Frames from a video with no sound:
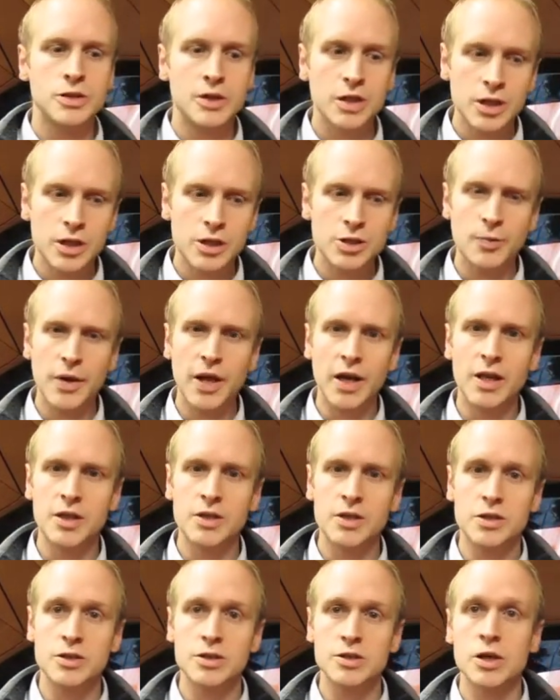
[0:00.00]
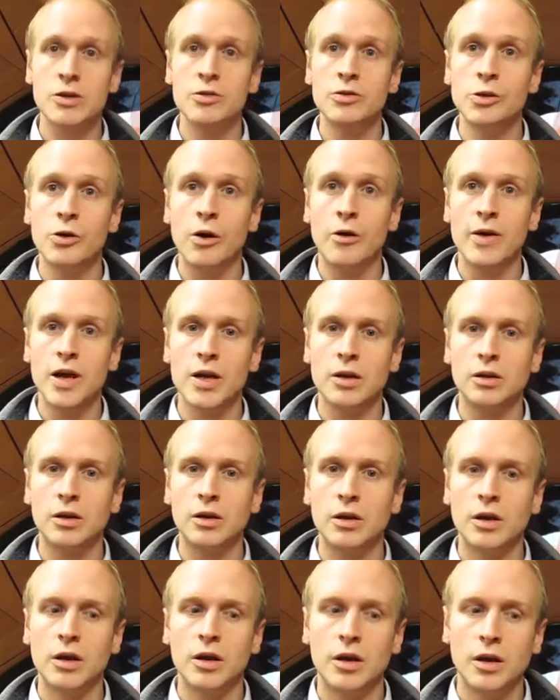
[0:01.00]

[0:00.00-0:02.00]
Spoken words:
that each page has its own URL.